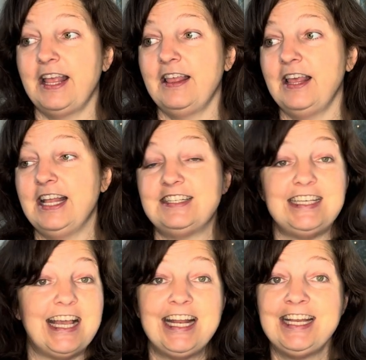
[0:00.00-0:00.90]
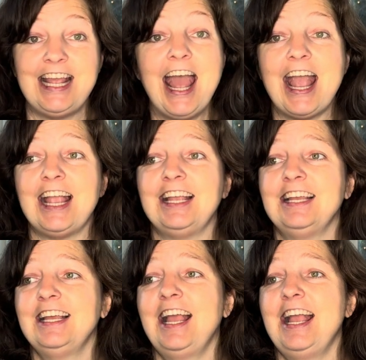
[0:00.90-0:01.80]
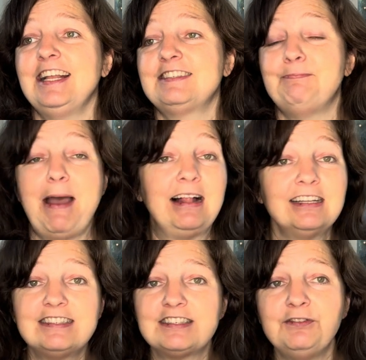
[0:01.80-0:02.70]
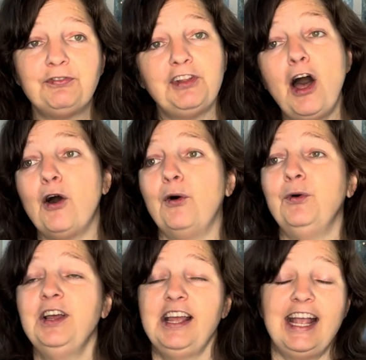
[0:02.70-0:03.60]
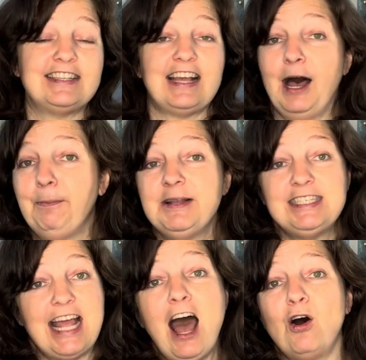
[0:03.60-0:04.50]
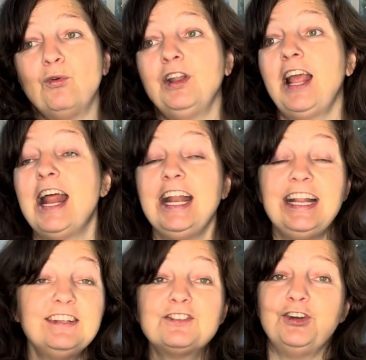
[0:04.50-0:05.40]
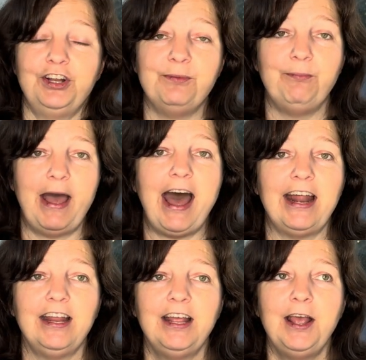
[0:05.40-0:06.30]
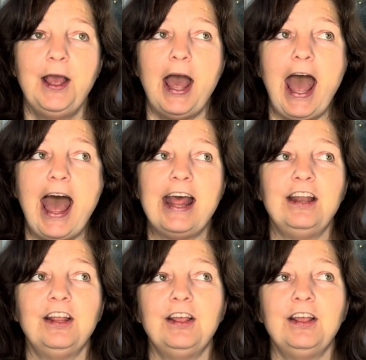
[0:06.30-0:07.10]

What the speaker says: it's yin and yang, it's balance and flow, it's up and down, and it is good and bad. And